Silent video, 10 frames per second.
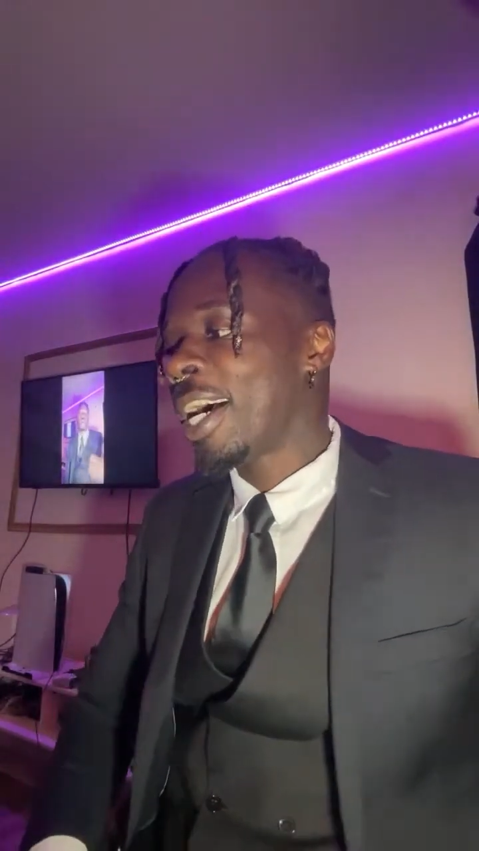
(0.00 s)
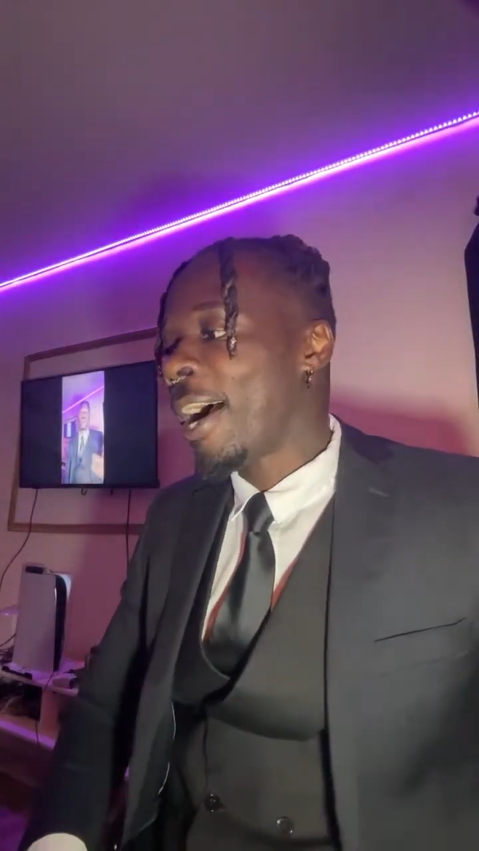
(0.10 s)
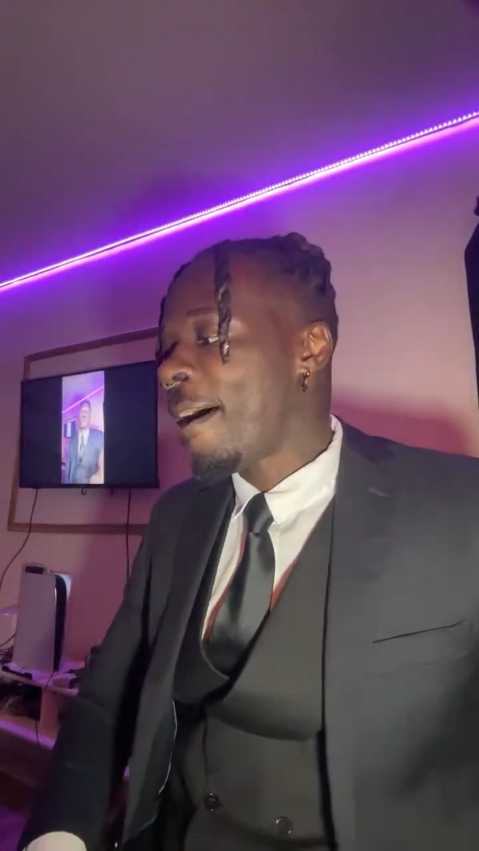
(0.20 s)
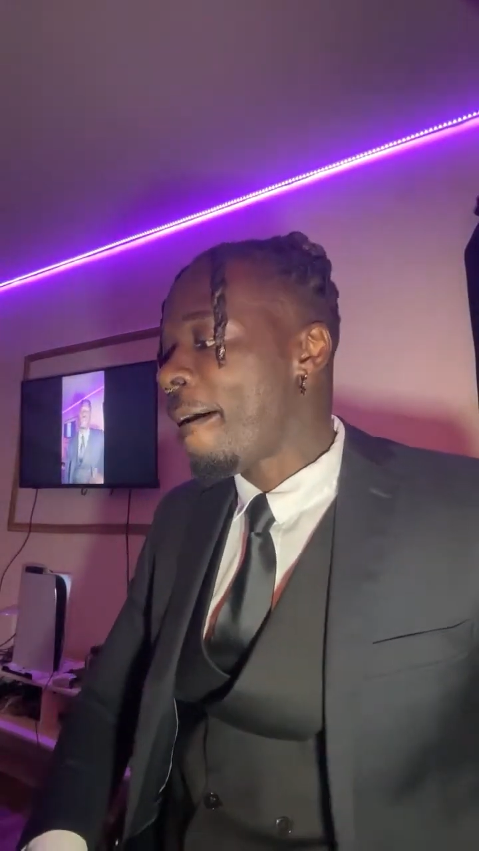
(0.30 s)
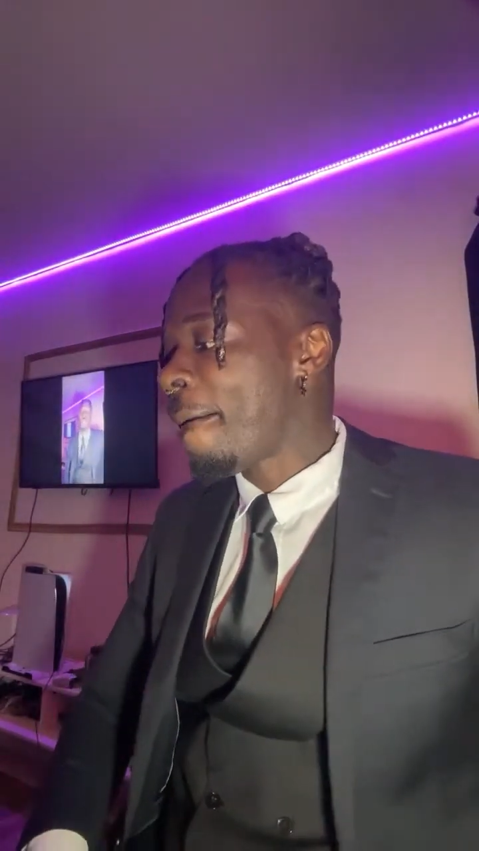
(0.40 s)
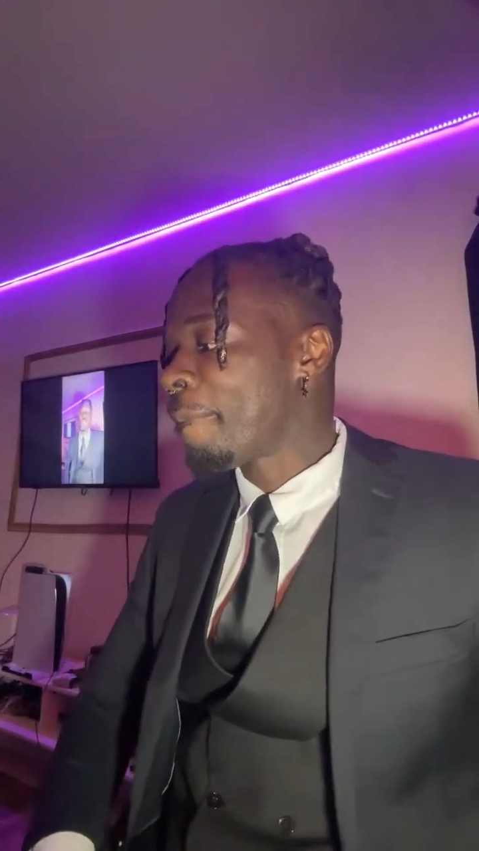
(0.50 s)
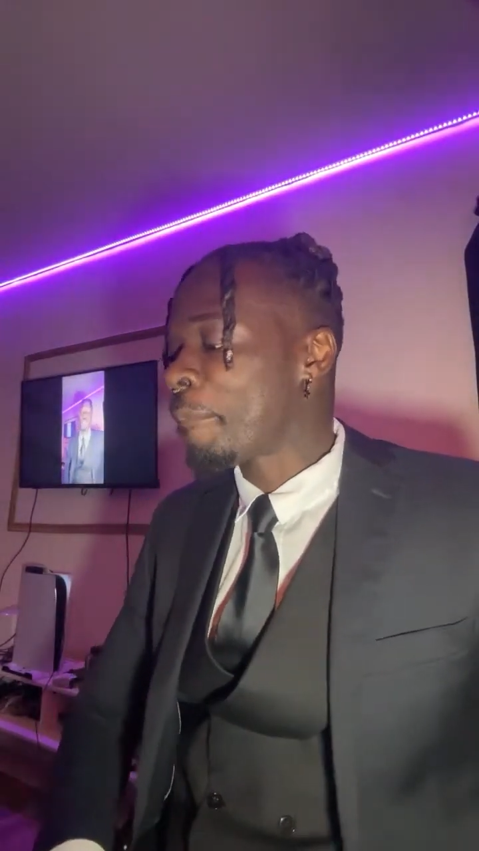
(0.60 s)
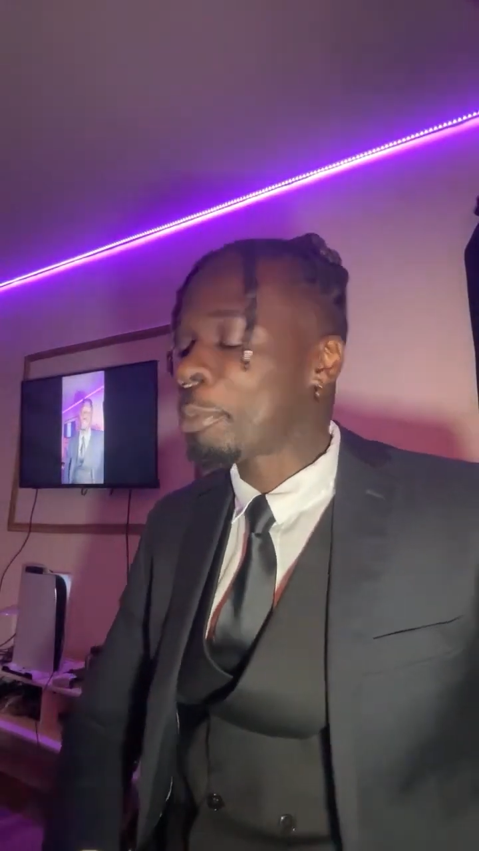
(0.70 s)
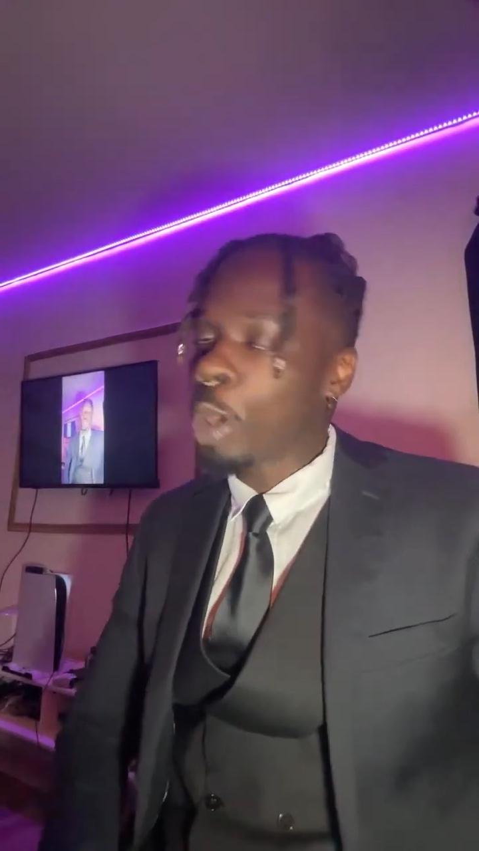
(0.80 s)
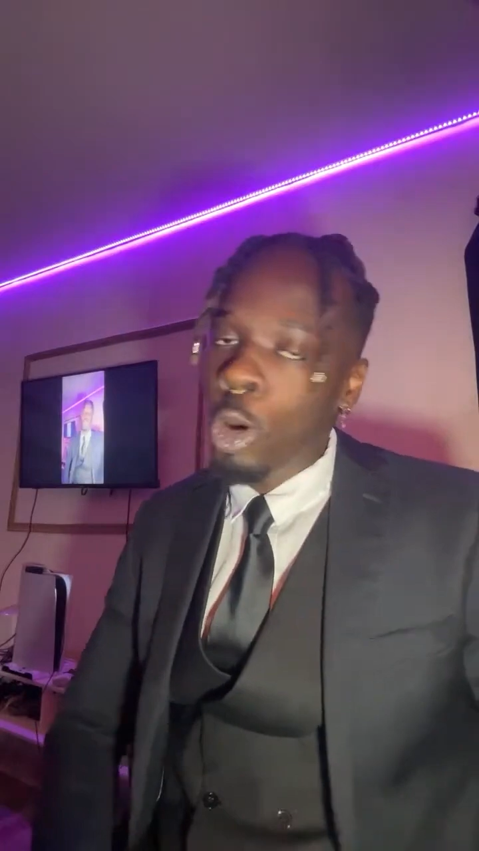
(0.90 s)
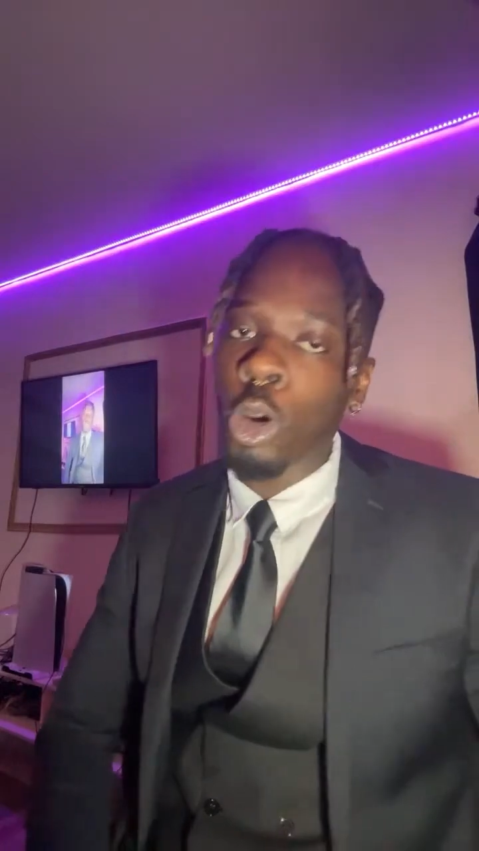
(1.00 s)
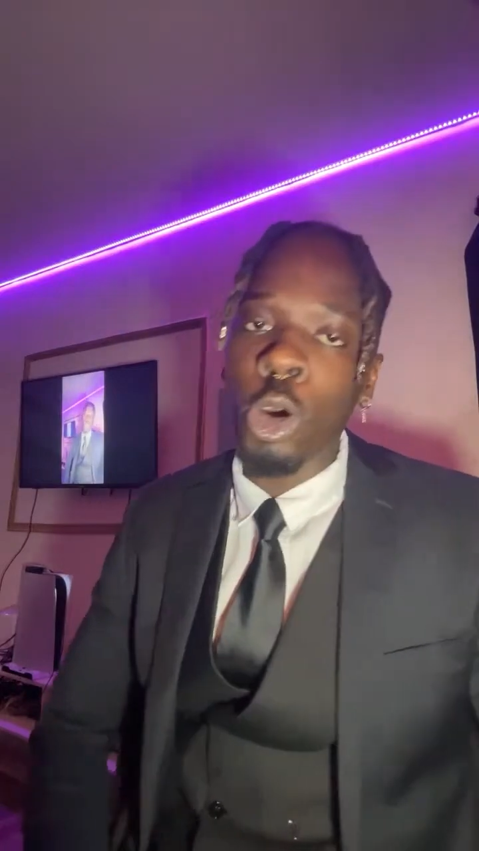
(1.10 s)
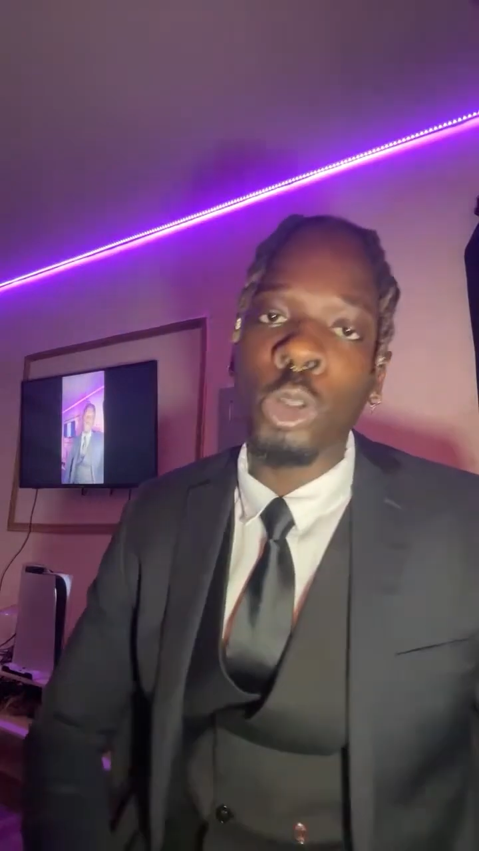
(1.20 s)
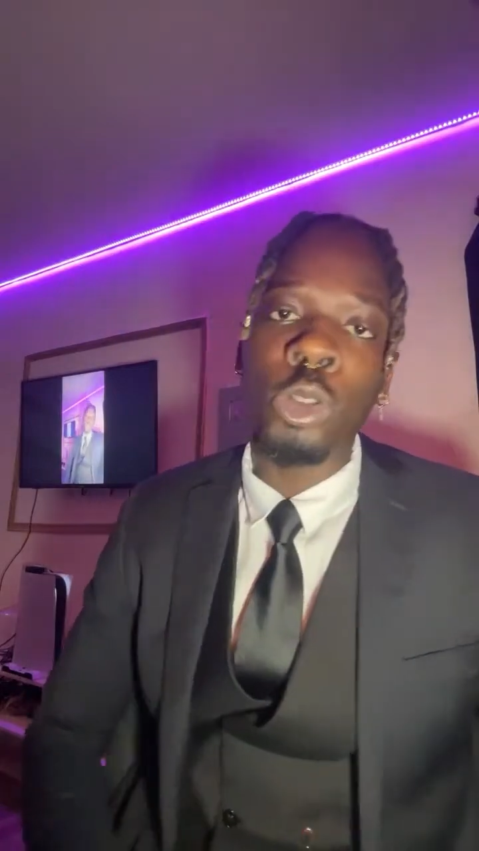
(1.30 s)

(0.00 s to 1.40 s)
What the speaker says: Don't go